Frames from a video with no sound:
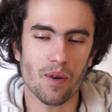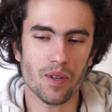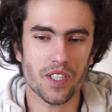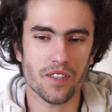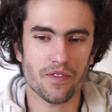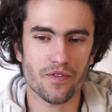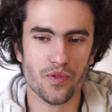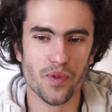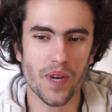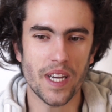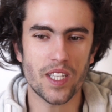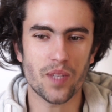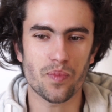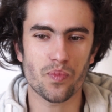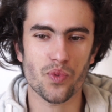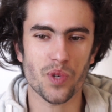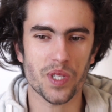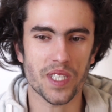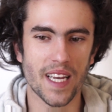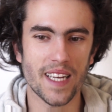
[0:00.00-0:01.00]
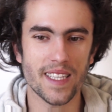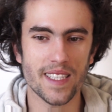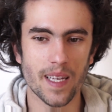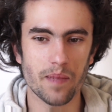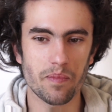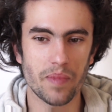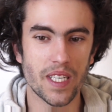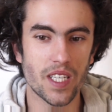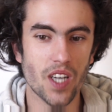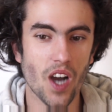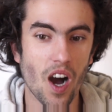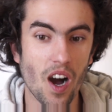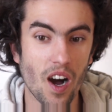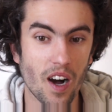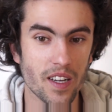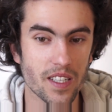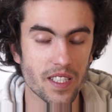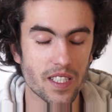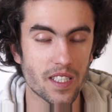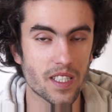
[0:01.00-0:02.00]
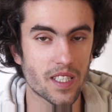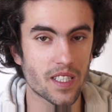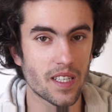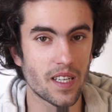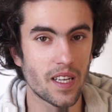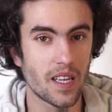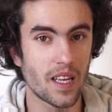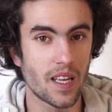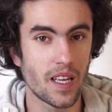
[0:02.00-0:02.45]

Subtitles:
was afraid to present that because